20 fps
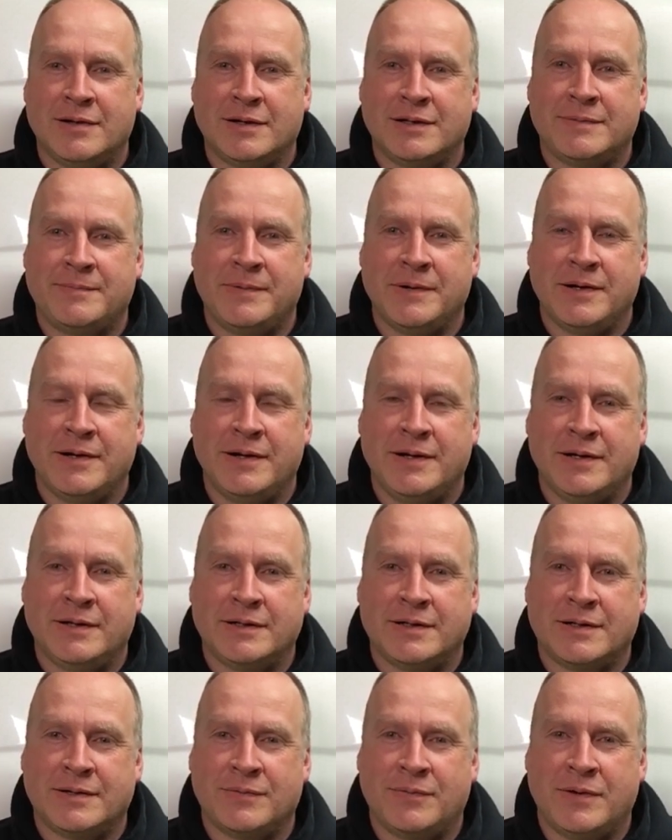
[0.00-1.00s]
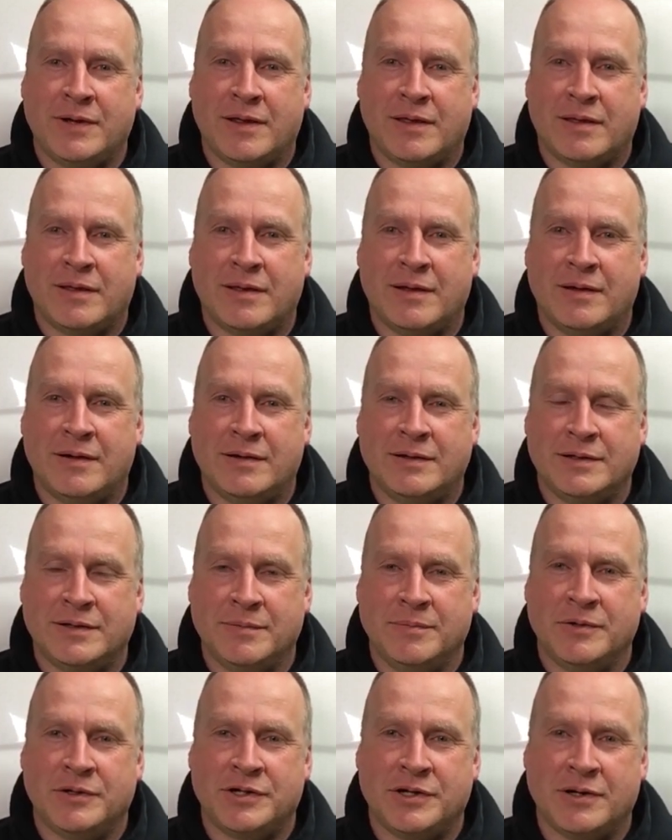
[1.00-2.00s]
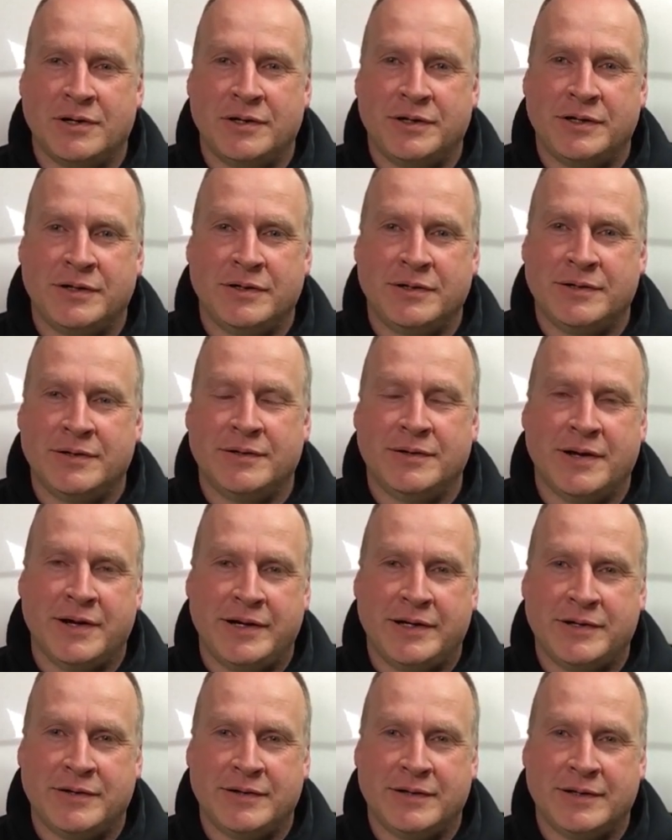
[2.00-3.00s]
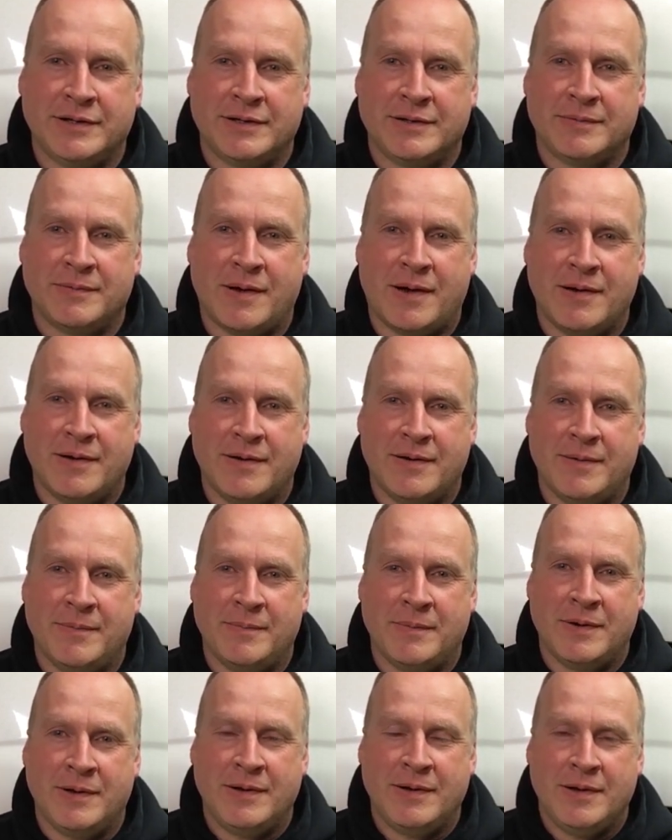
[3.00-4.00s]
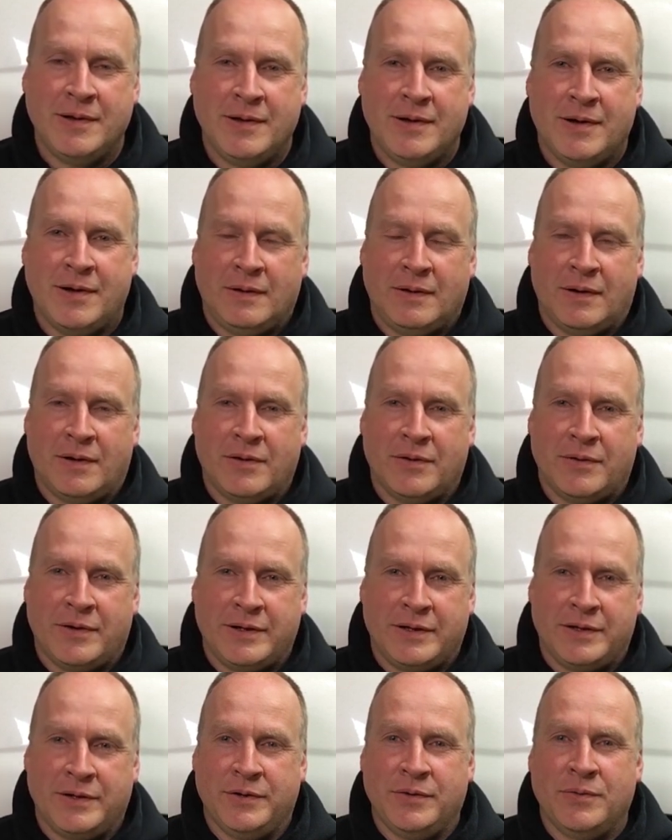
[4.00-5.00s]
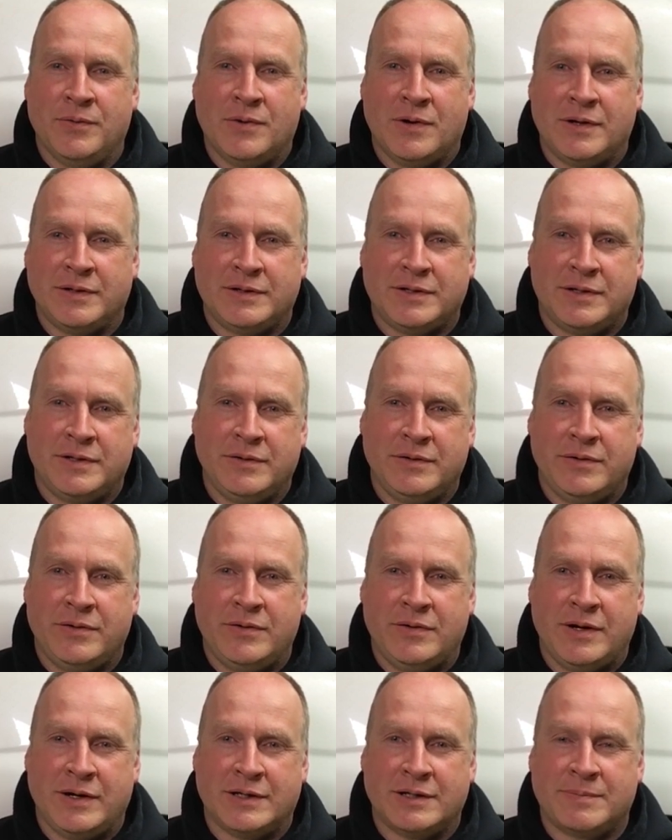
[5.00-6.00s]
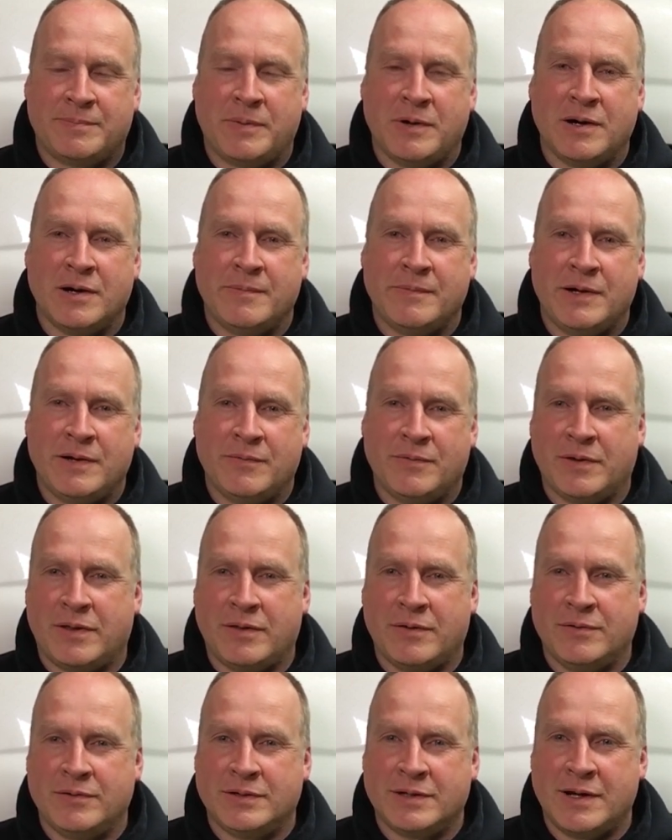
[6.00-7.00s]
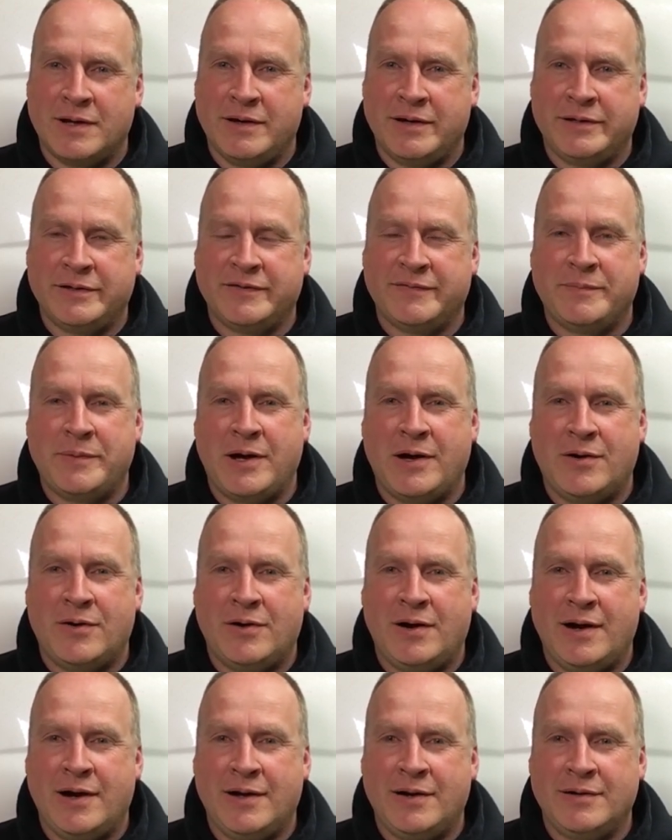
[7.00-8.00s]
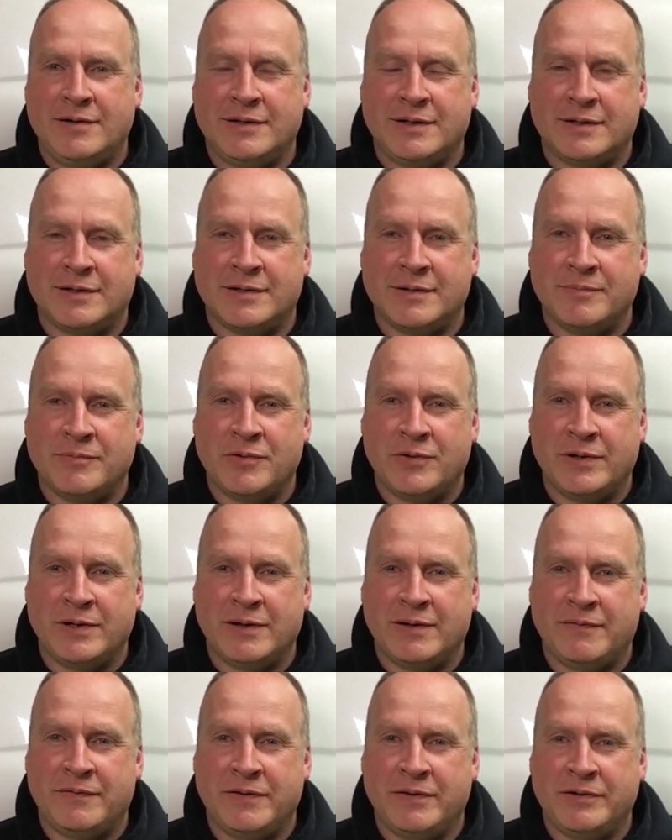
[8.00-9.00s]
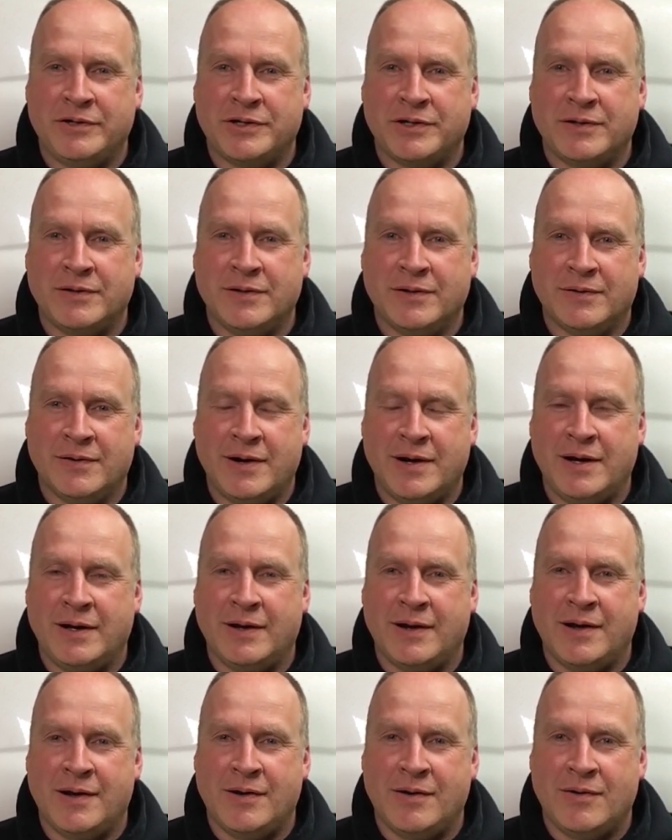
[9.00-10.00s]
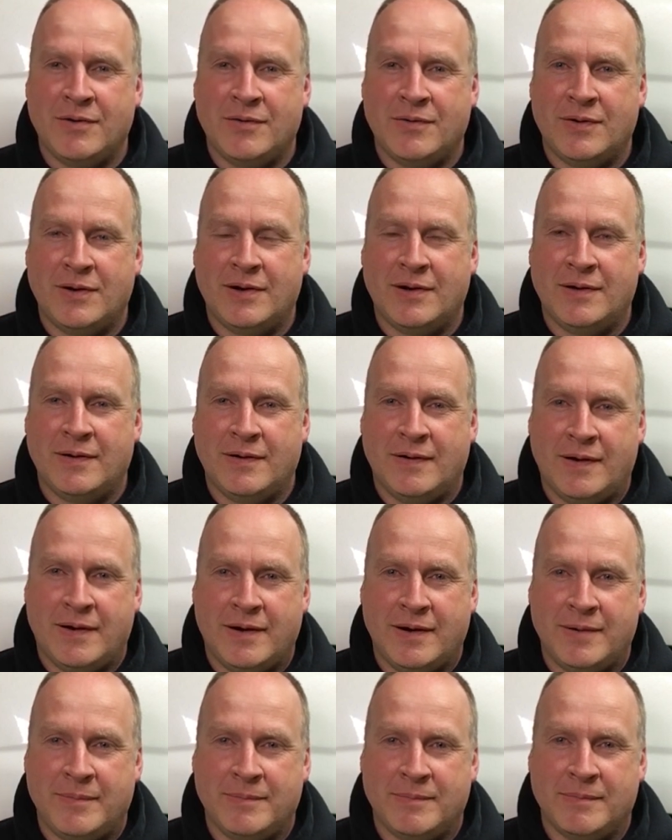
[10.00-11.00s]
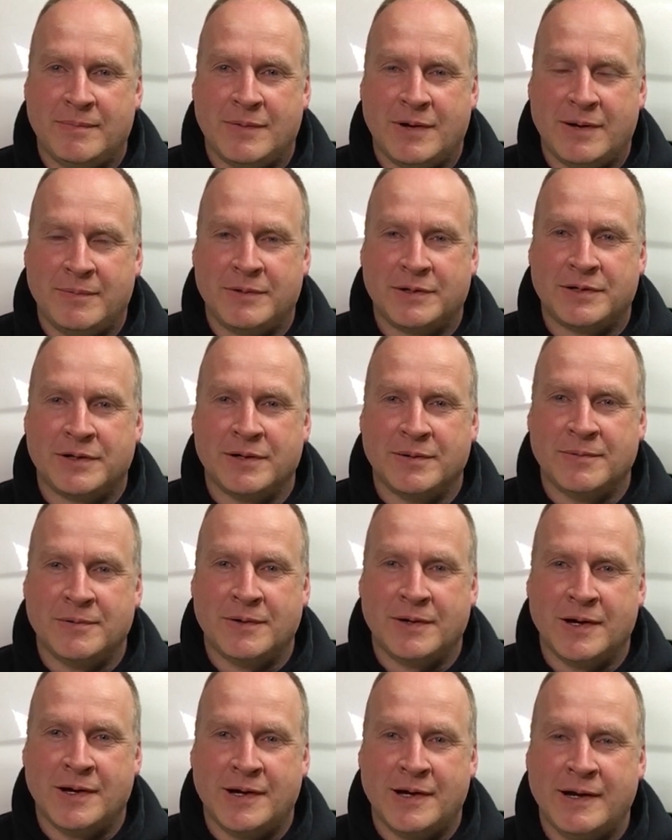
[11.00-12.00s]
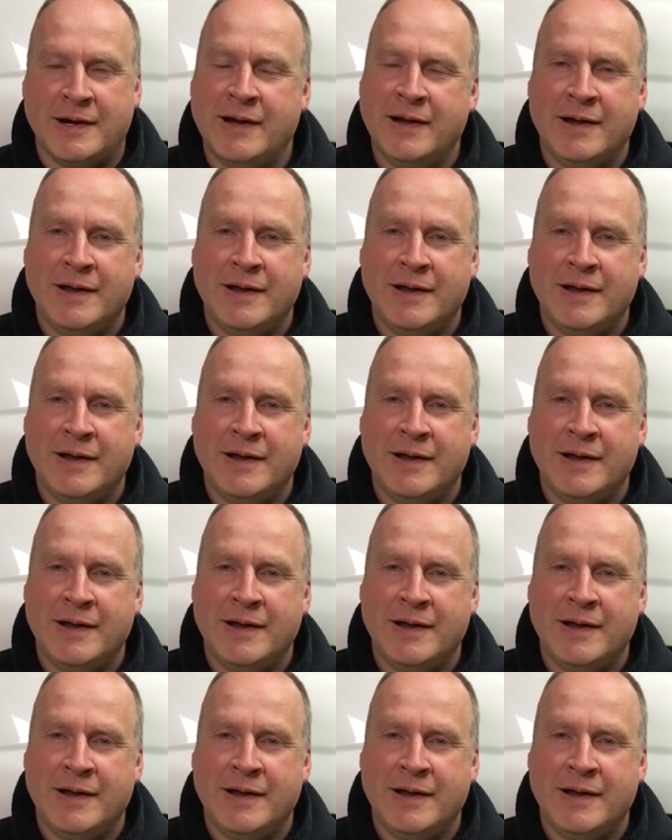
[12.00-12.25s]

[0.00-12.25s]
experience with superchargers or nitrous. Although I do want to experiment with those kinds of power adders at some point in the future. Right now, I'm a turbo guy,